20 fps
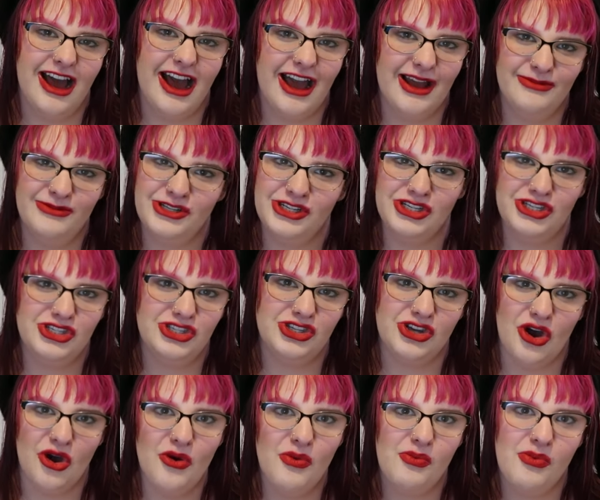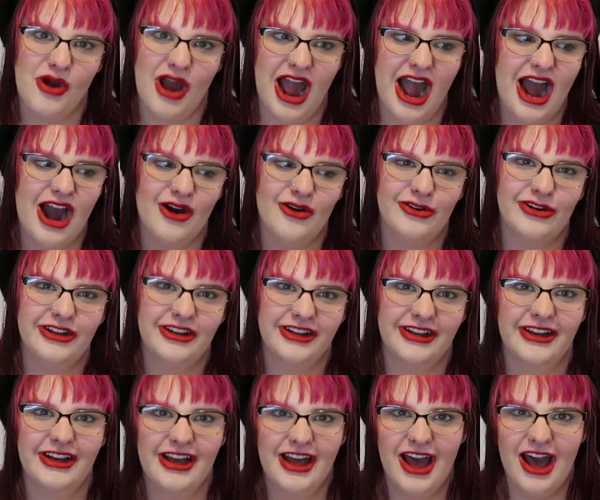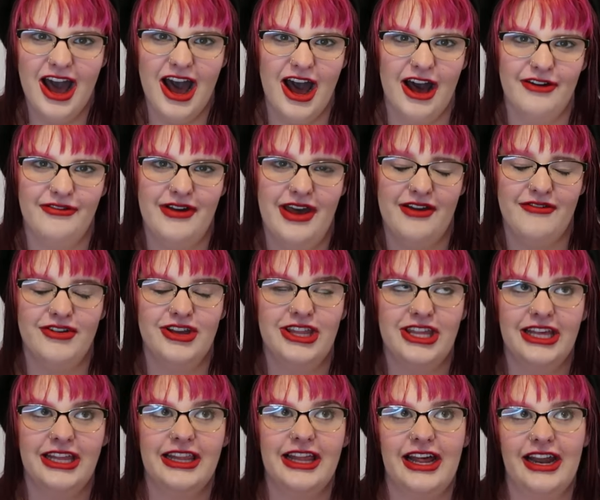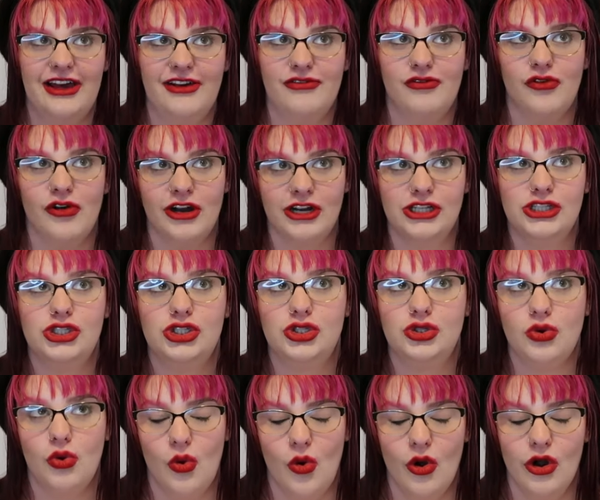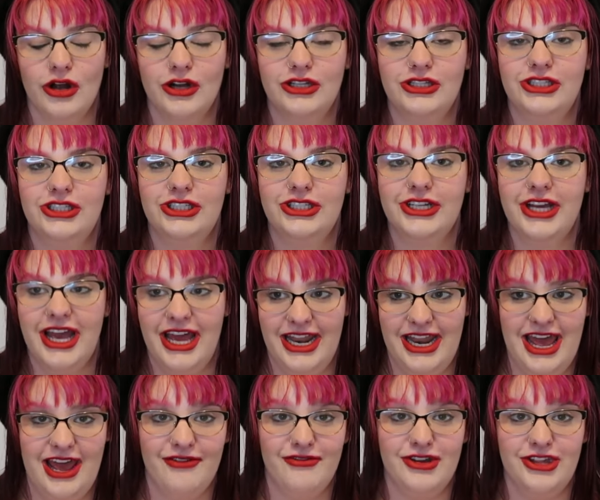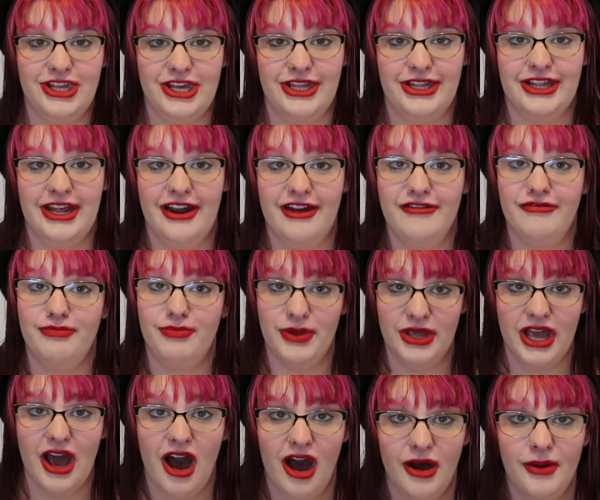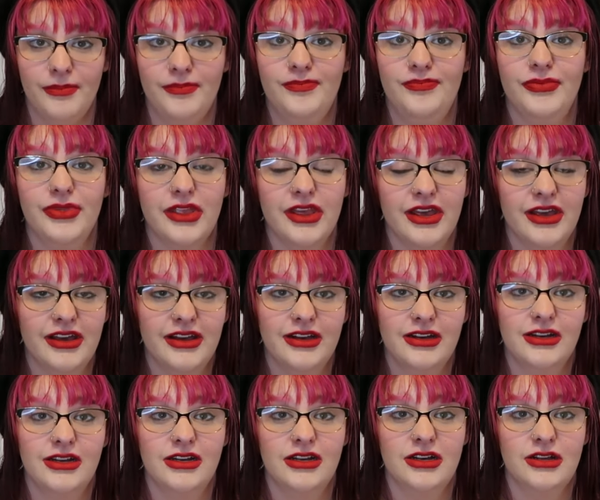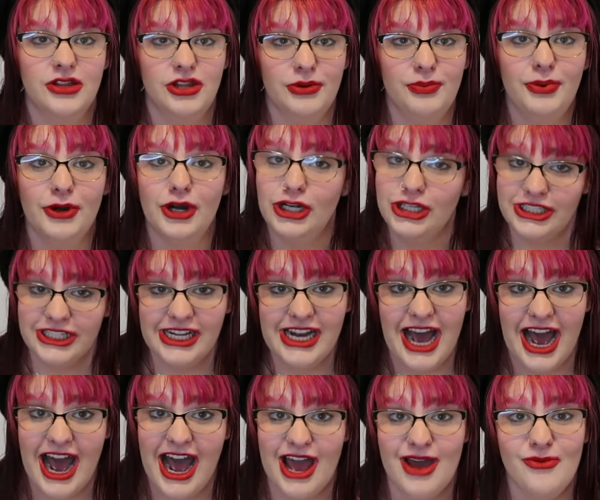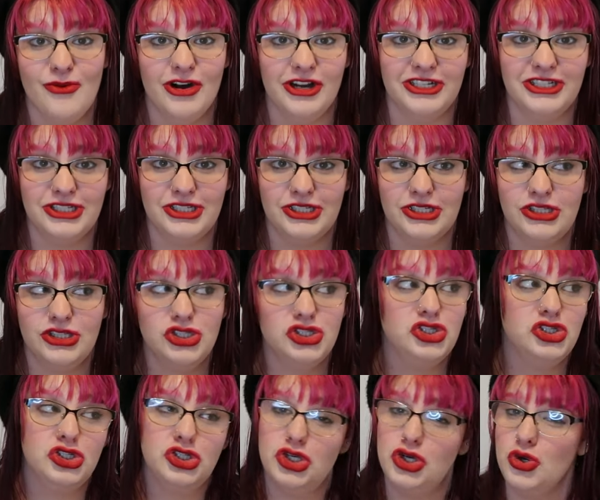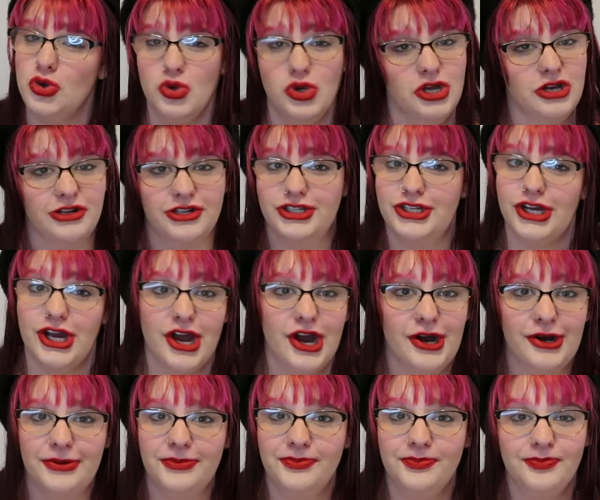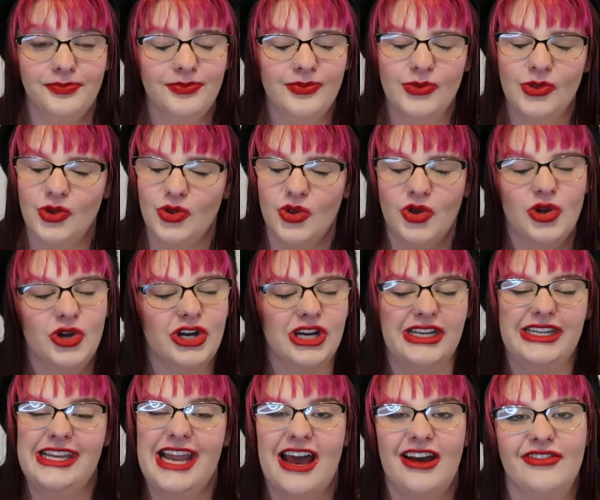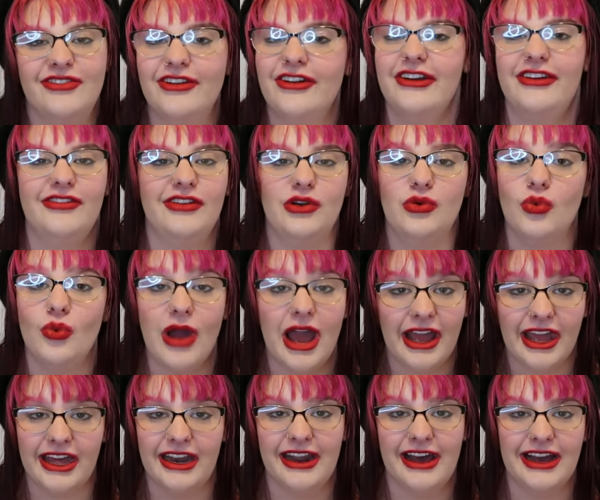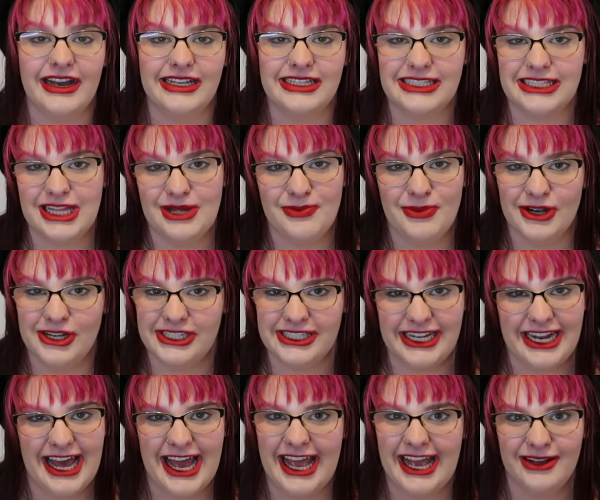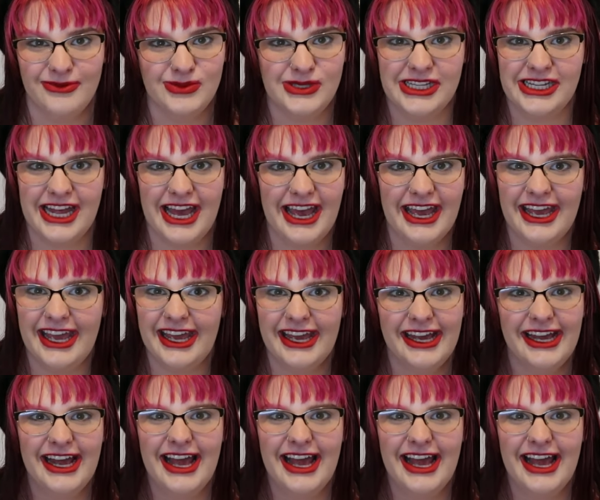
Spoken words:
I'm just so proud of everything that I've worked towards and everything that I've become. The person I was 2 years ago could never even recognize the person I am today.